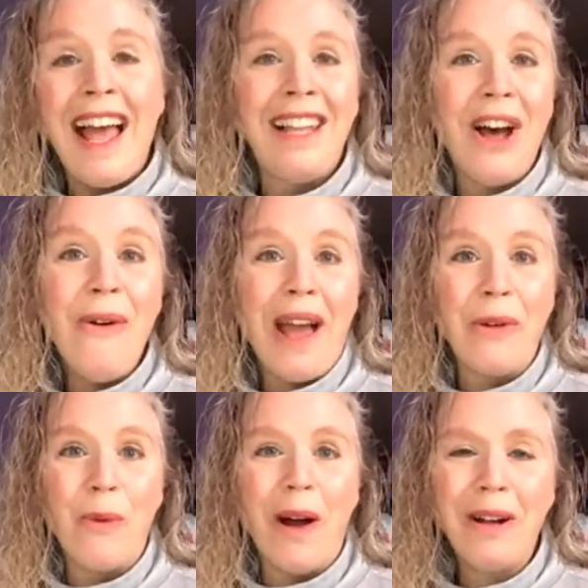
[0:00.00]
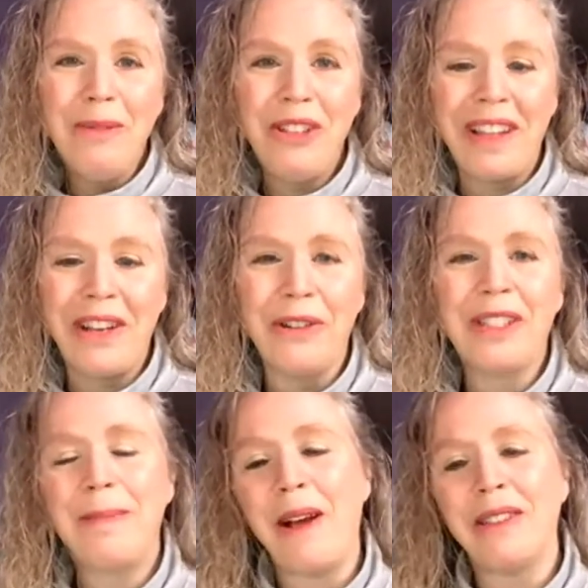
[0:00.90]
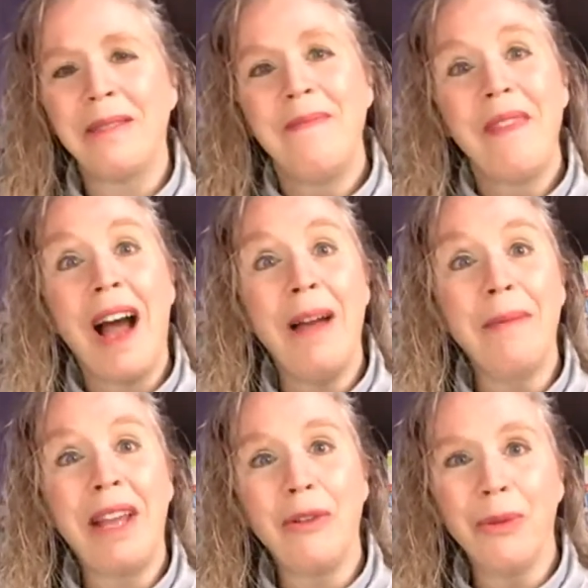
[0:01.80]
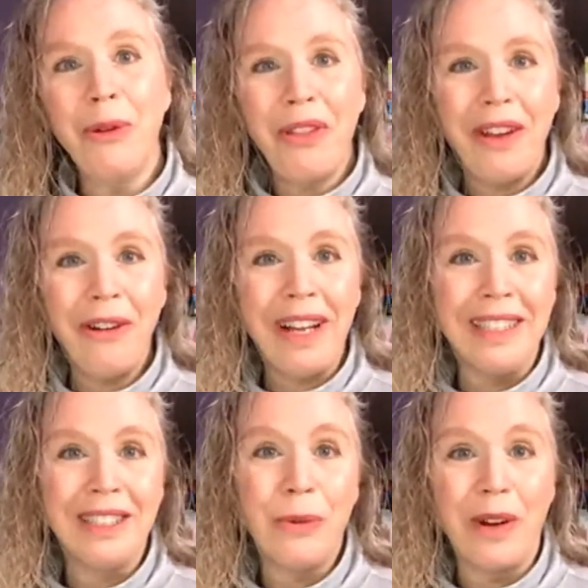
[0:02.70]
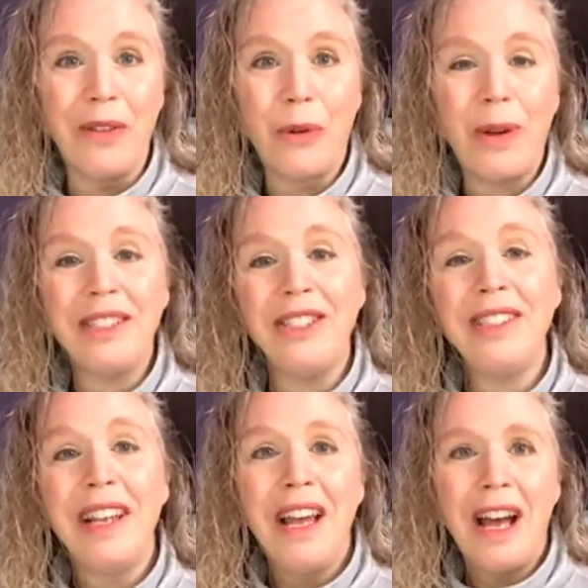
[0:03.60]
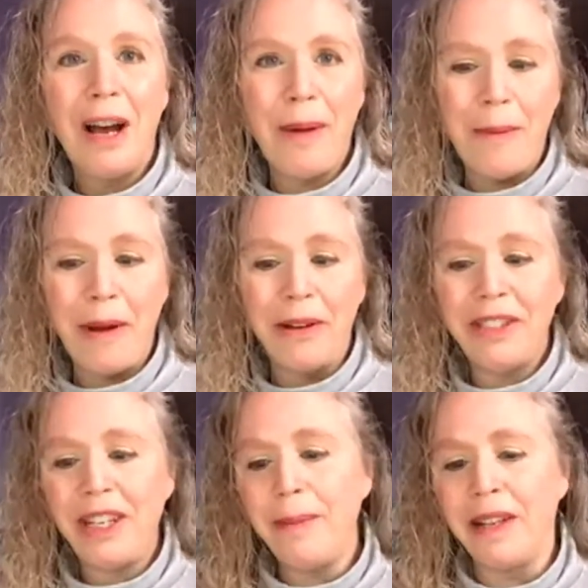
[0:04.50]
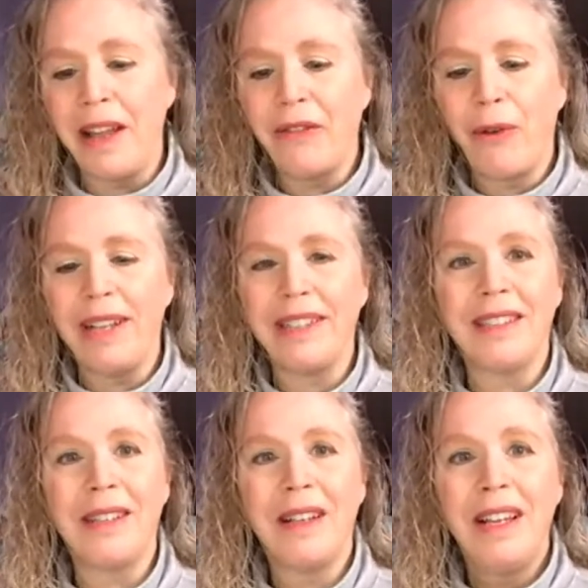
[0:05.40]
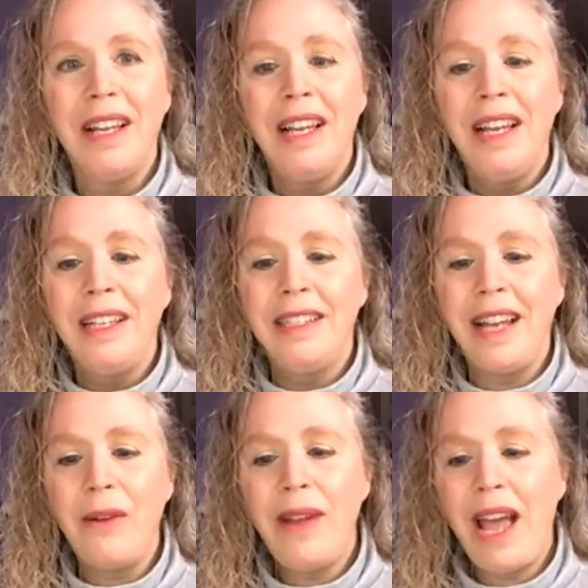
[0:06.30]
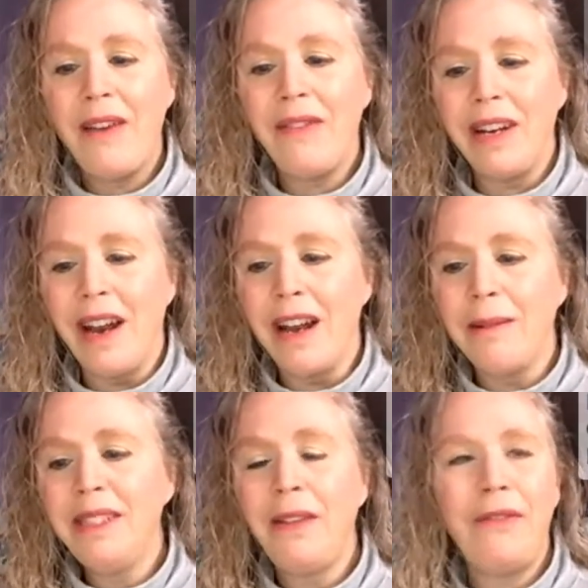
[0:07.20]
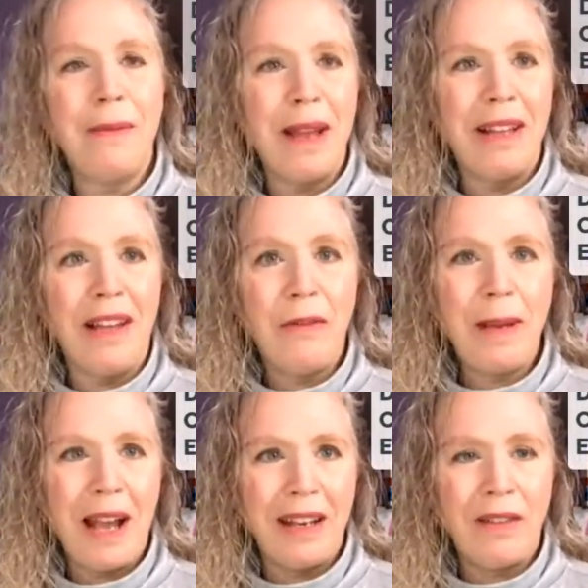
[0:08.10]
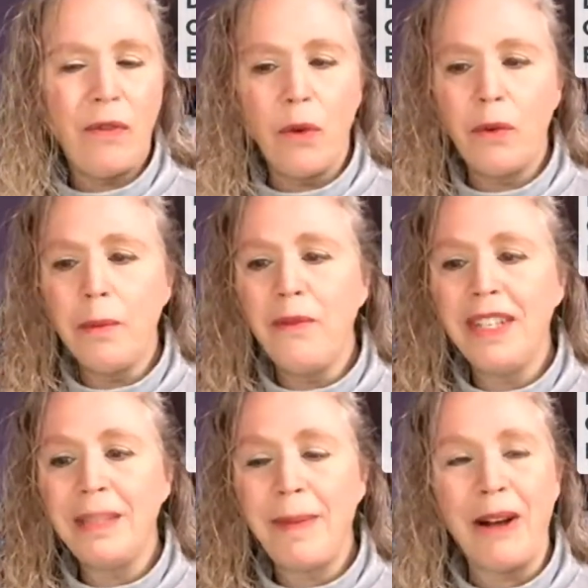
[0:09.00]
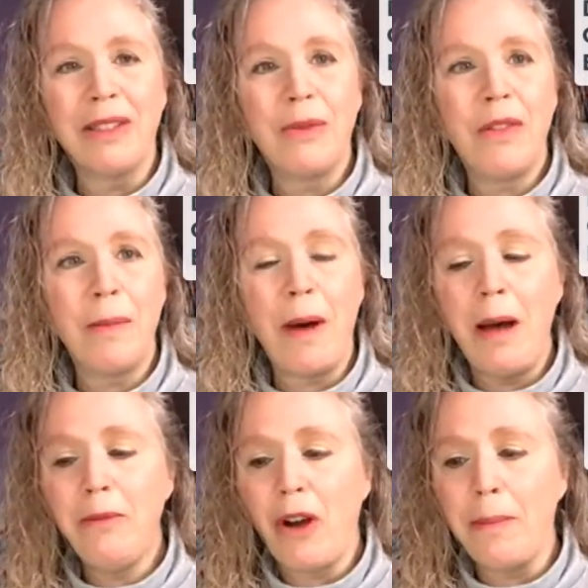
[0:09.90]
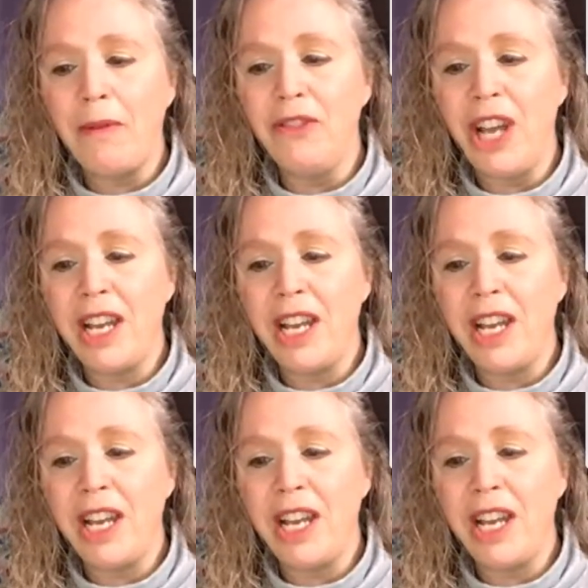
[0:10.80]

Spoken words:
Hello and welcome to The Hero Spouse. I'm Kendra Ruth, here to answer one of your questions about marriage and midlife crisis. Today we have an anonymous female left behind and forward-moving spouse with a bomb drop of